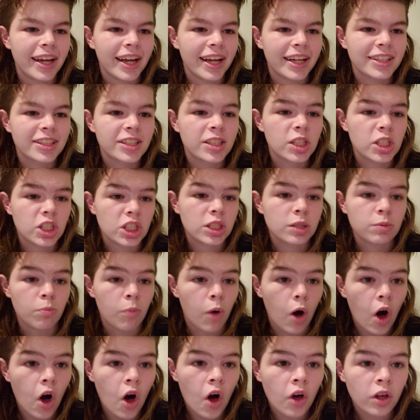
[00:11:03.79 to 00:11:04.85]
It's
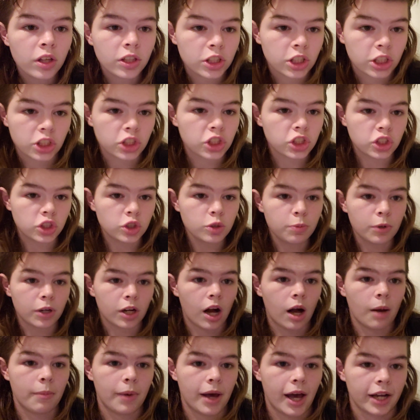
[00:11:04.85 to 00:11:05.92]
small. It's like super
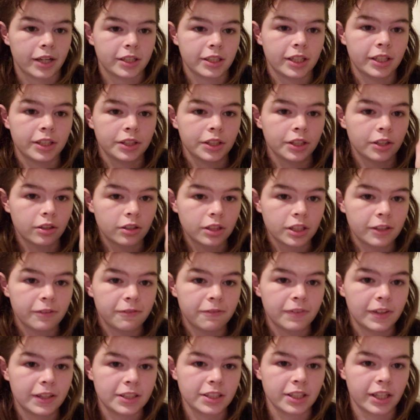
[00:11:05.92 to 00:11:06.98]
compact. It literally
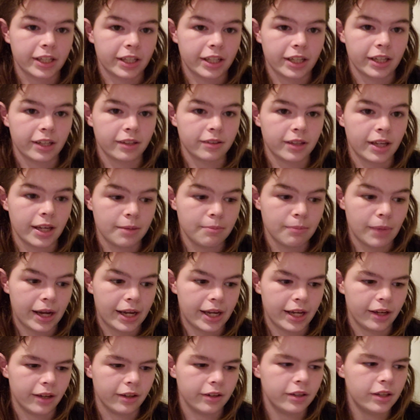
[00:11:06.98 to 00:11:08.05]
fits like in my
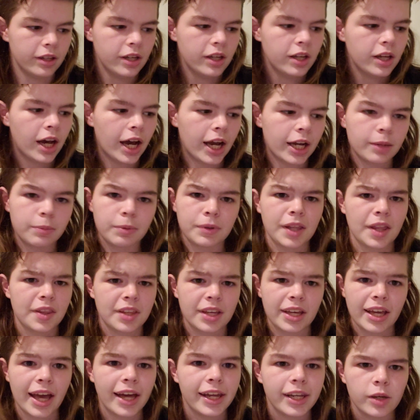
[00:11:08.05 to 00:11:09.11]
hand. I could put that
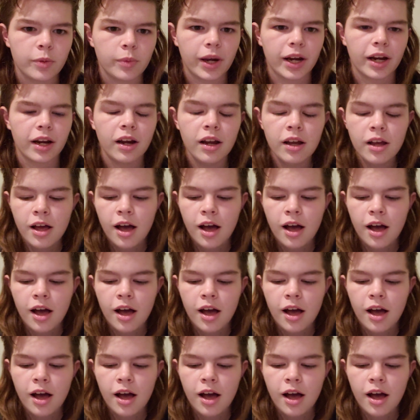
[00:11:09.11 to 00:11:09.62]
thing anywhere.